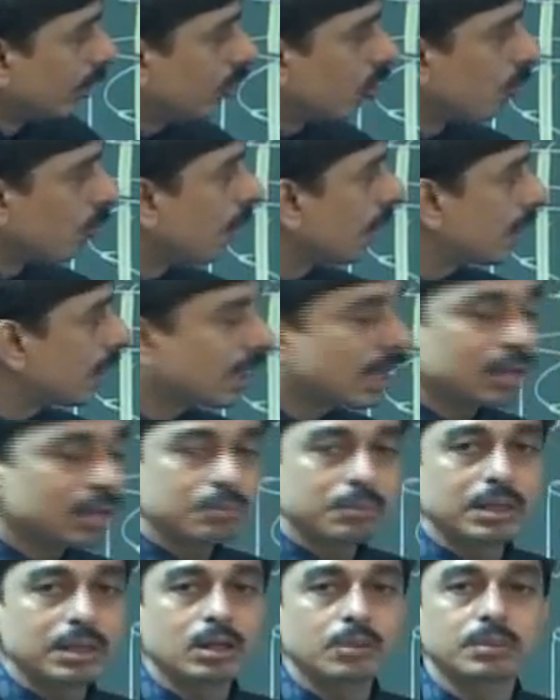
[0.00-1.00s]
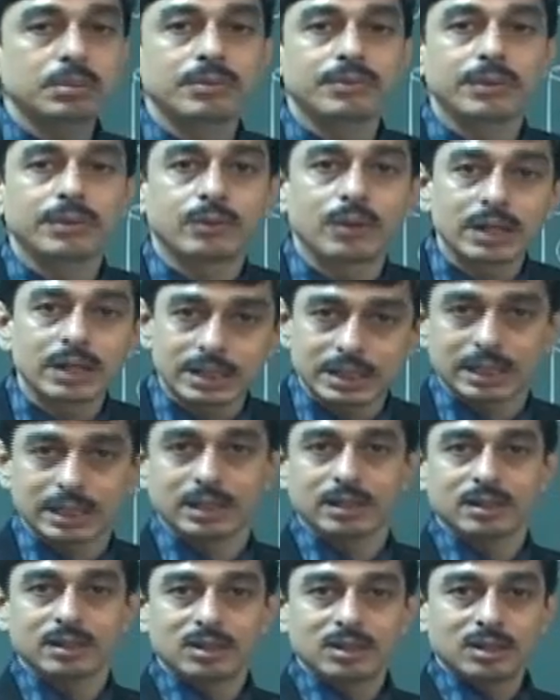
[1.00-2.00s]
the geometrical mean of the
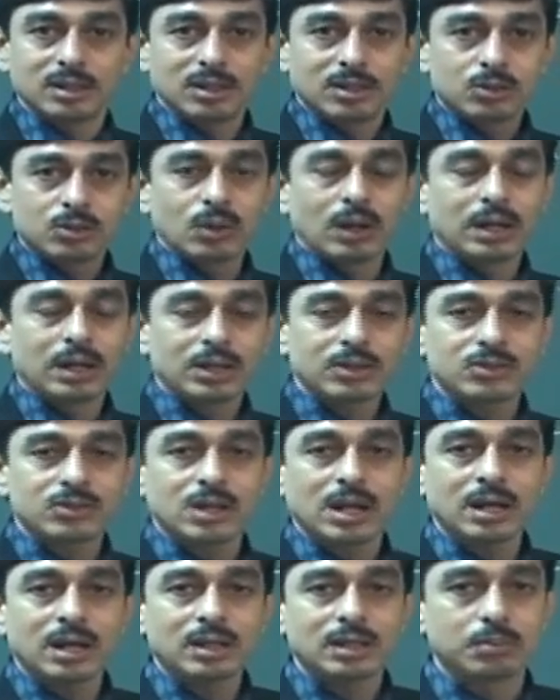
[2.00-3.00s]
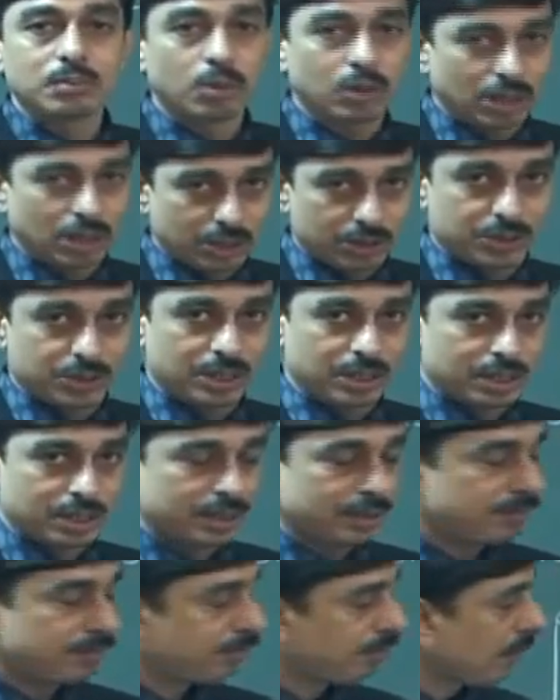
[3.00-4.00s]
frequency to understand the modulations,